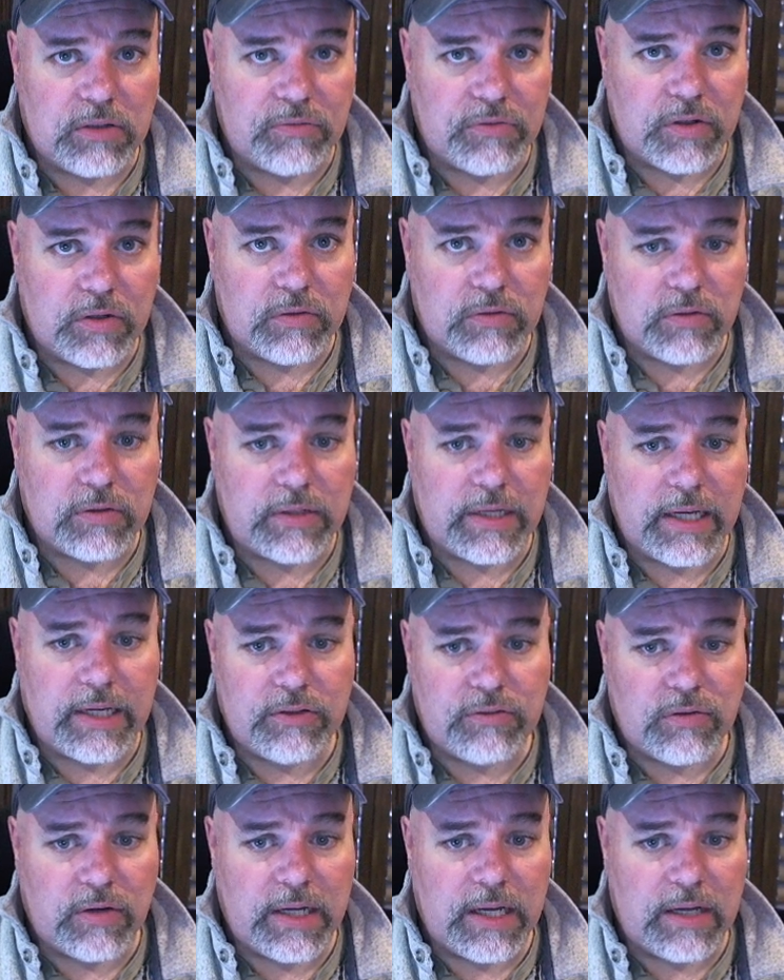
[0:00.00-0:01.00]
phone. Okay,
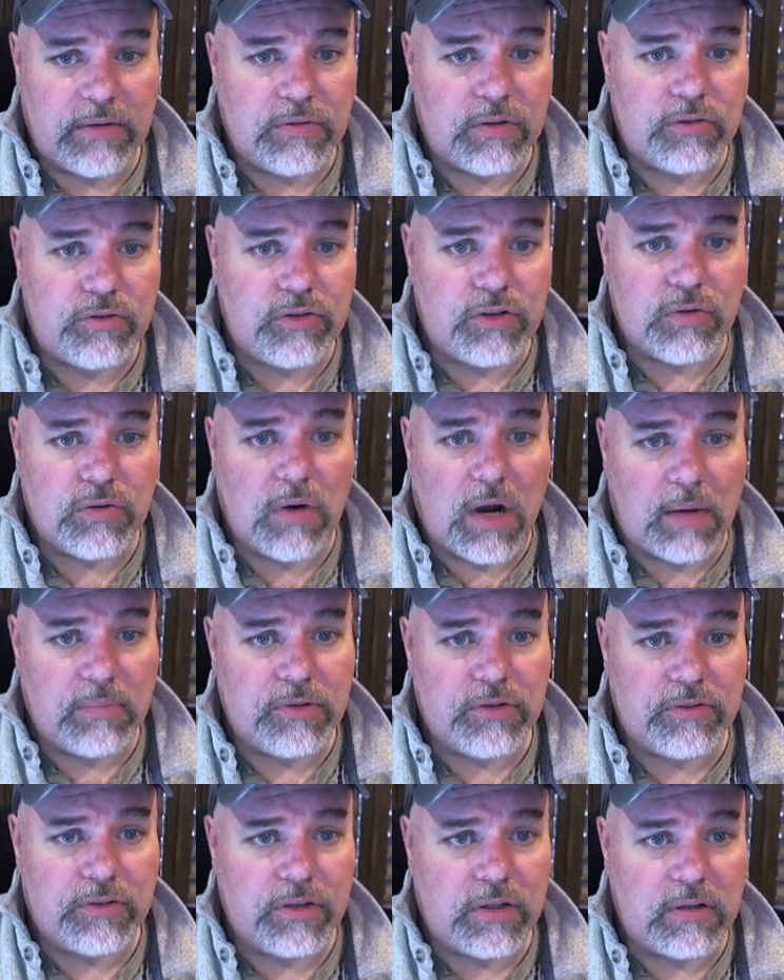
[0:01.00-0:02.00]
so I have those two
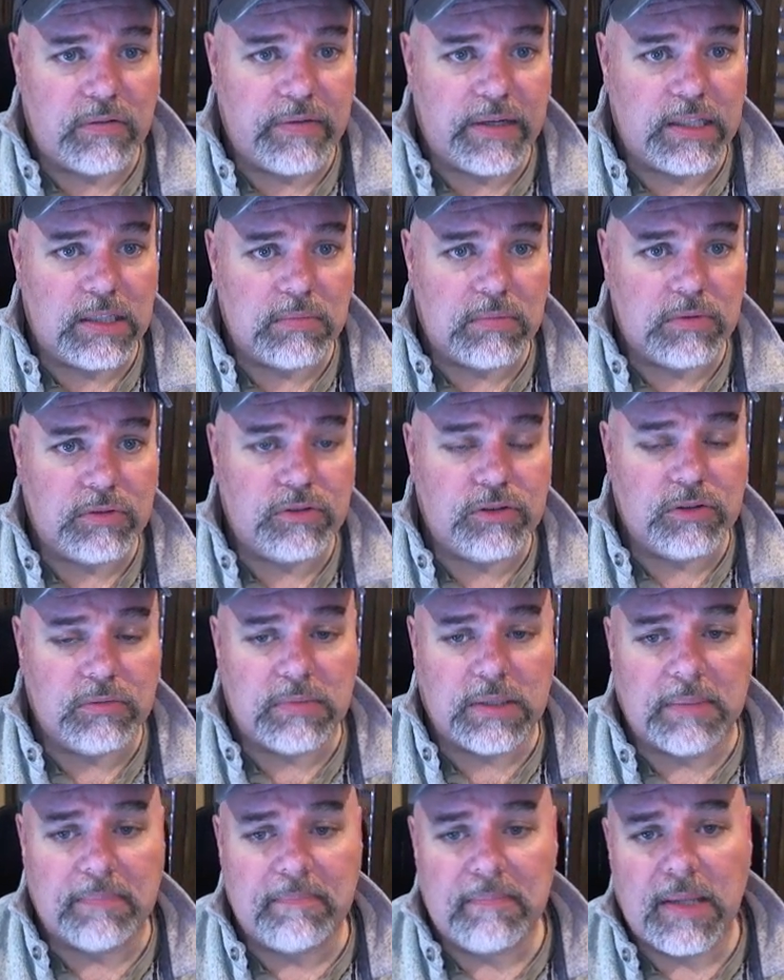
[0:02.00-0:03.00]
options that are available to
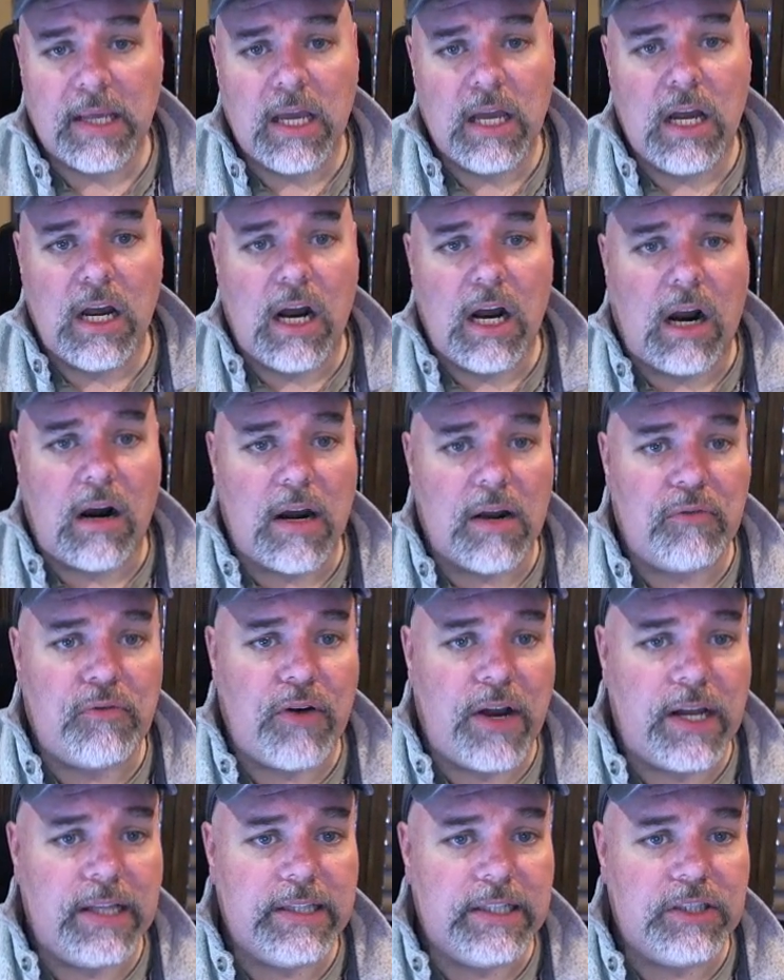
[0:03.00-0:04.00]
me. All right,
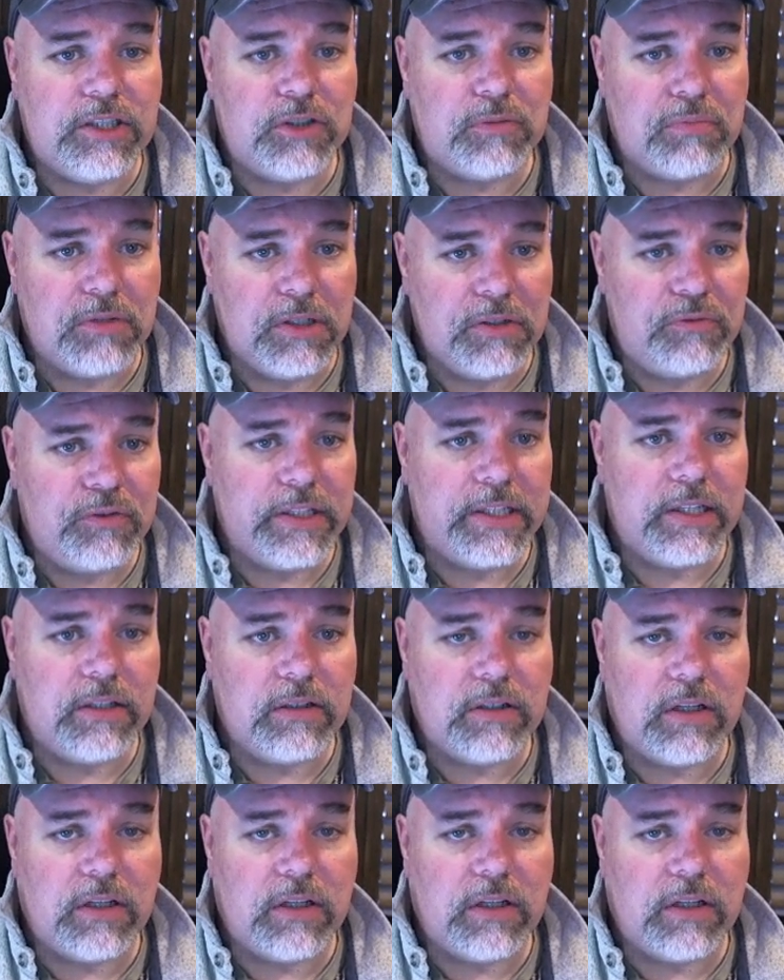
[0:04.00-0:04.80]
finally, just briefly here in